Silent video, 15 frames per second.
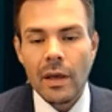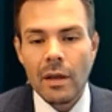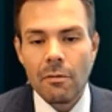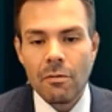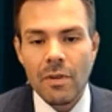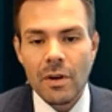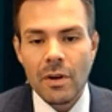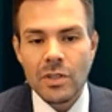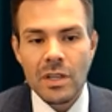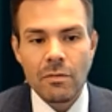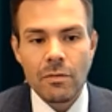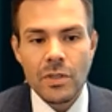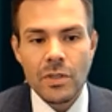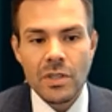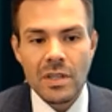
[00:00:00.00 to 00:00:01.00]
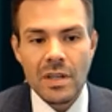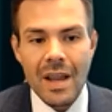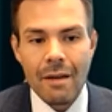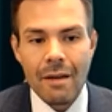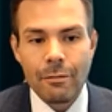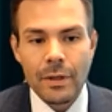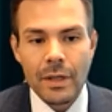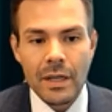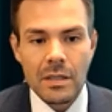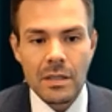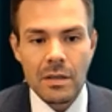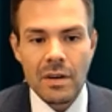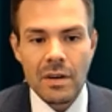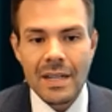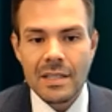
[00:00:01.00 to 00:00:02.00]
In Fairstein versus Netflix,
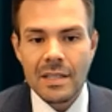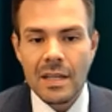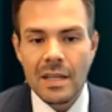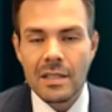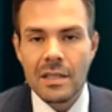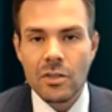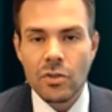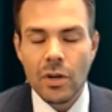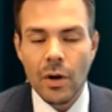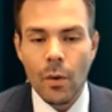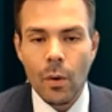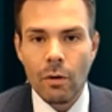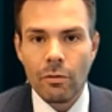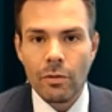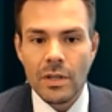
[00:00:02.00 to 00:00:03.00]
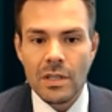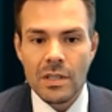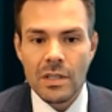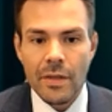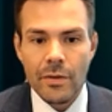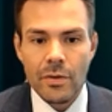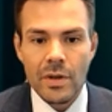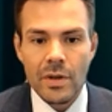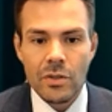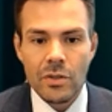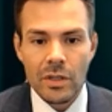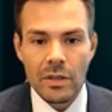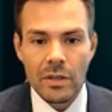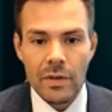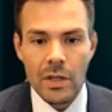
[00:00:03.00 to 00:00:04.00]
the United States District Court for the Southern
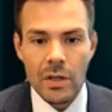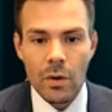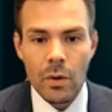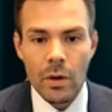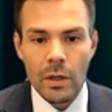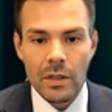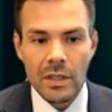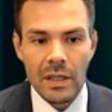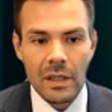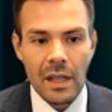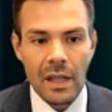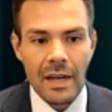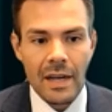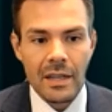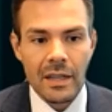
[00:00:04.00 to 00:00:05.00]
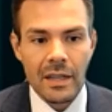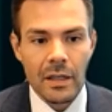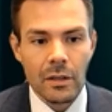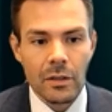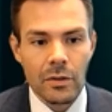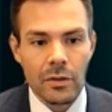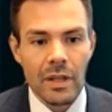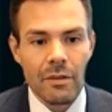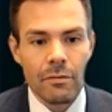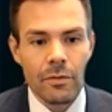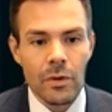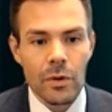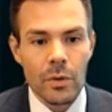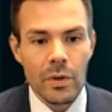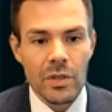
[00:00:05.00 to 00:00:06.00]
District of New York declined to conclude that
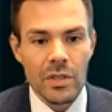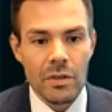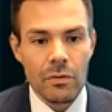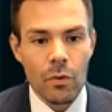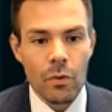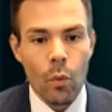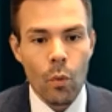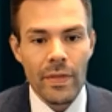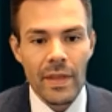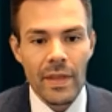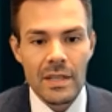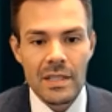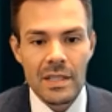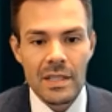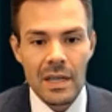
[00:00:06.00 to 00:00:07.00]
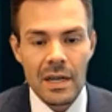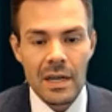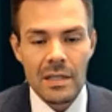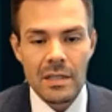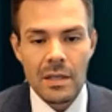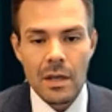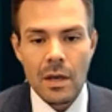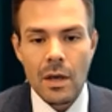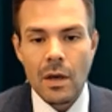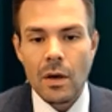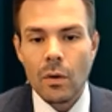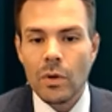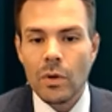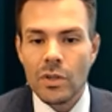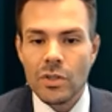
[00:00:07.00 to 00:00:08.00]
viewers of When They See Us
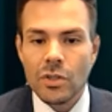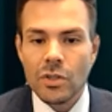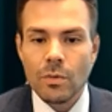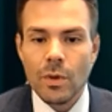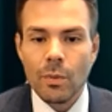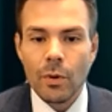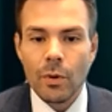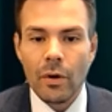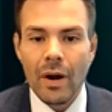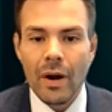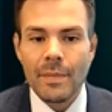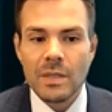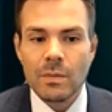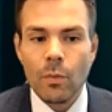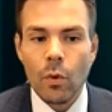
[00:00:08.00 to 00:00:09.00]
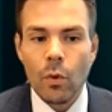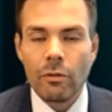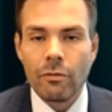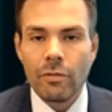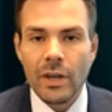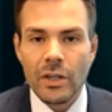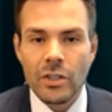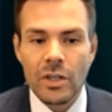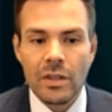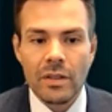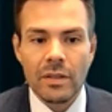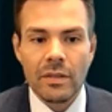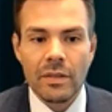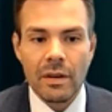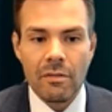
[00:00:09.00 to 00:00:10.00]
would assume the program is more
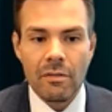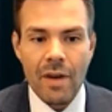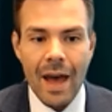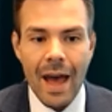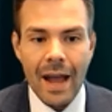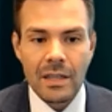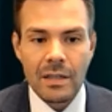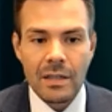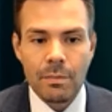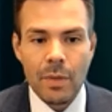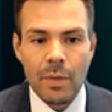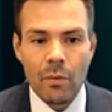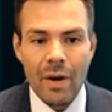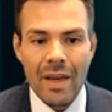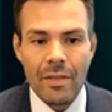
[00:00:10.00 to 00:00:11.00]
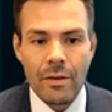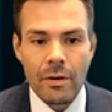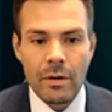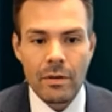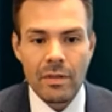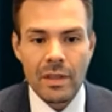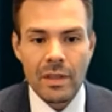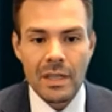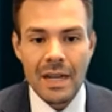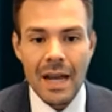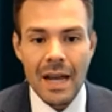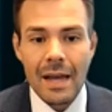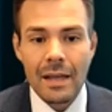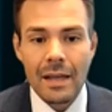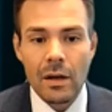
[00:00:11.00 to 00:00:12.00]
fiction than fact, but rather that the
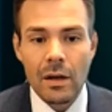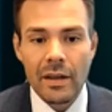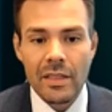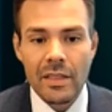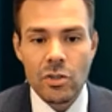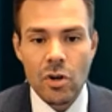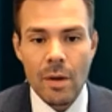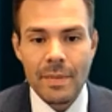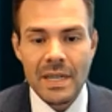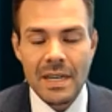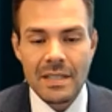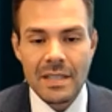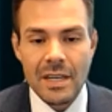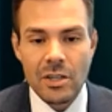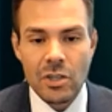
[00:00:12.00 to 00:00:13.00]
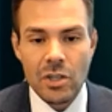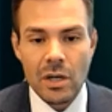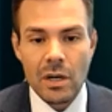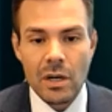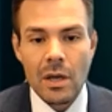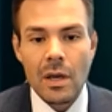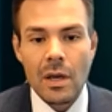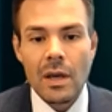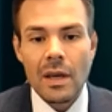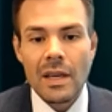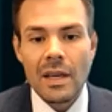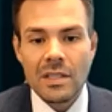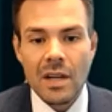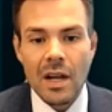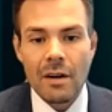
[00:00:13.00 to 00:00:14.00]
dialogue and the dramatization
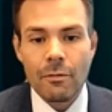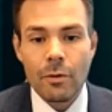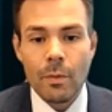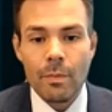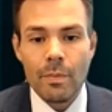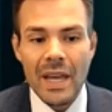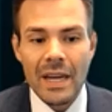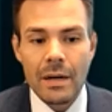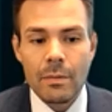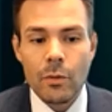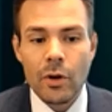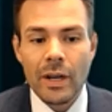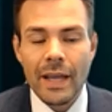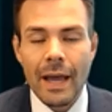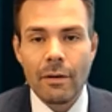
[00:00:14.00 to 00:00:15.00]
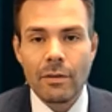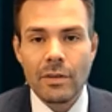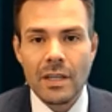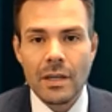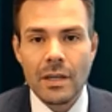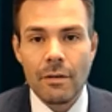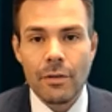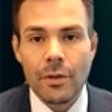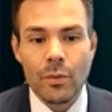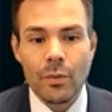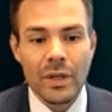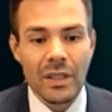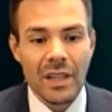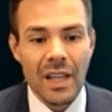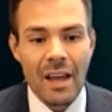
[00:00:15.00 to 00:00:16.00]
is not a verbatim recounting of the
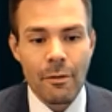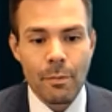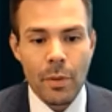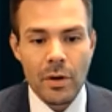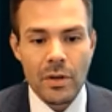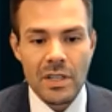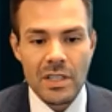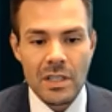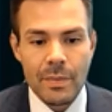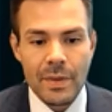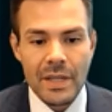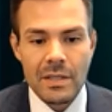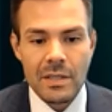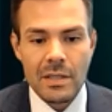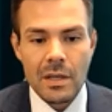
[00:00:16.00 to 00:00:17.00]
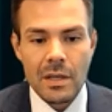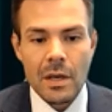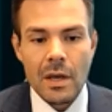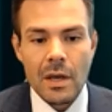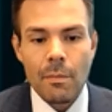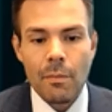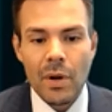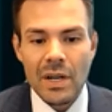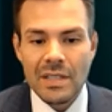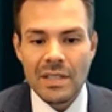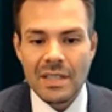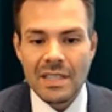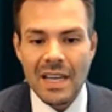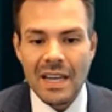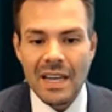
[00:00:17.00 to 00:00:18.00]
real-life participants, but
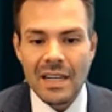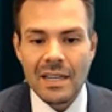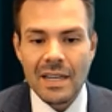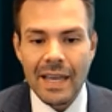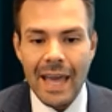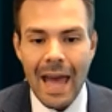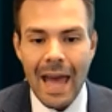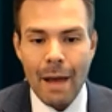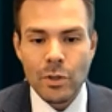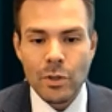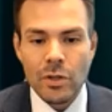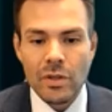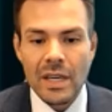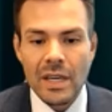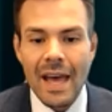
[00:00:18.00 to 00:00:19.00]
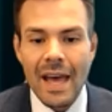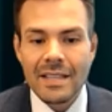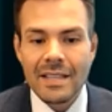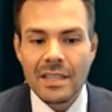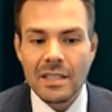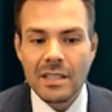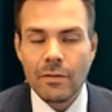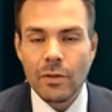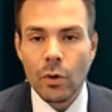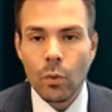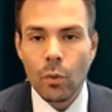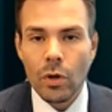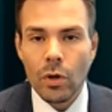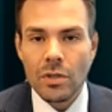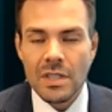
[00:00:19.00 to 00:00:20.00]
is intended to capture the essence of their
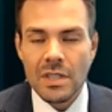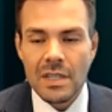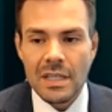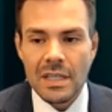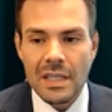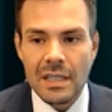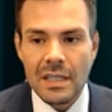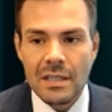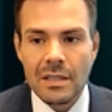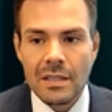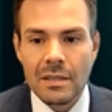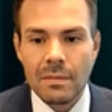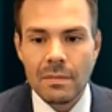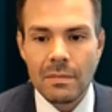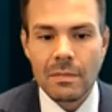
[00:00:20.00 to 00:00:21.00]
words and deeds.